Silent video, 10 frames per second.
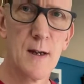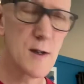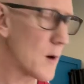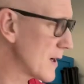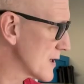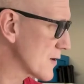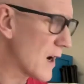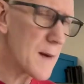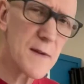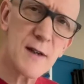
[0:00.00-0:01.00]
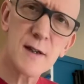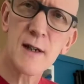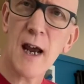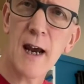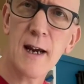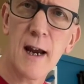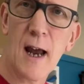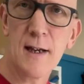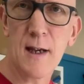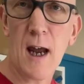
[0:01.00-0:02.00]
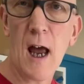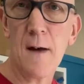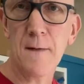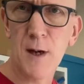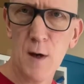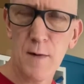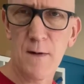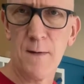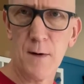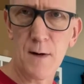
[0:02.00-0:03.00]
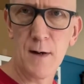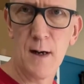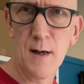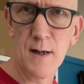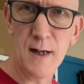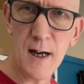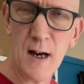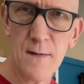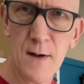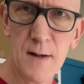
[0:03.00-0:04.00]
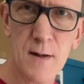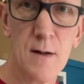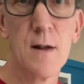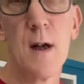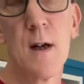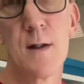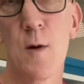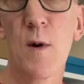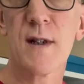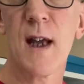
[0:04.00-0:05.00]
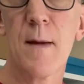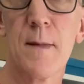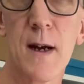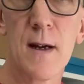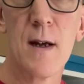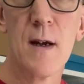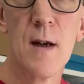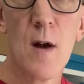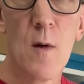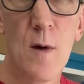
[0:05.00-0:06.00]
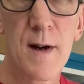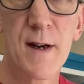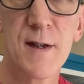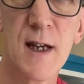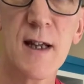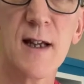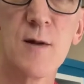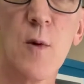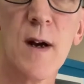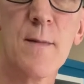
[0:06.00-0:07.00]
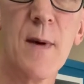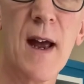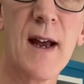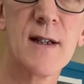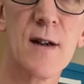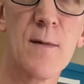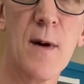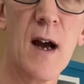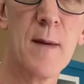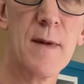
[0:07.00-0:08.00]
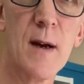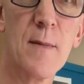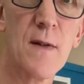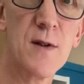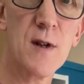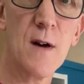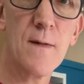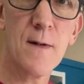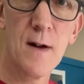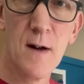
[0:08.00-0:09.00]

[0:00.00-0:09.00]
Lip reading: So I describe this tank as a half cubic foot DI vessel. So what does that mean? Well, do you see these white bags that are behind me up on the shelf?